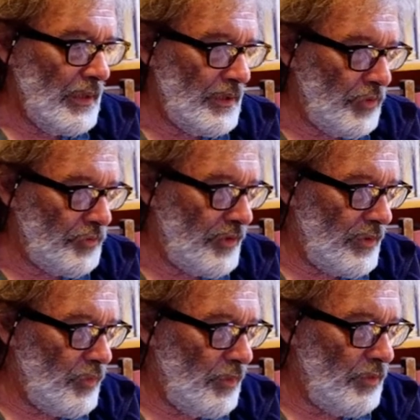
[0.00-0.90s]
and also
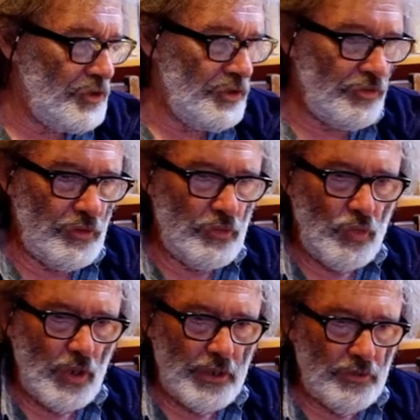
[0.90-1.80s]
one which is too
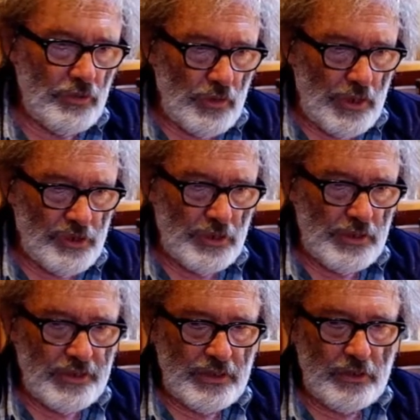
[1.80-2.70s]
wide to actually
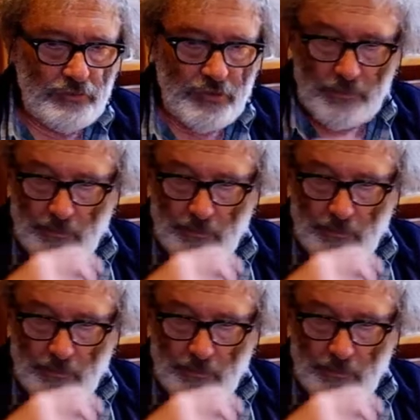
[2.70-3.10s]
lean over.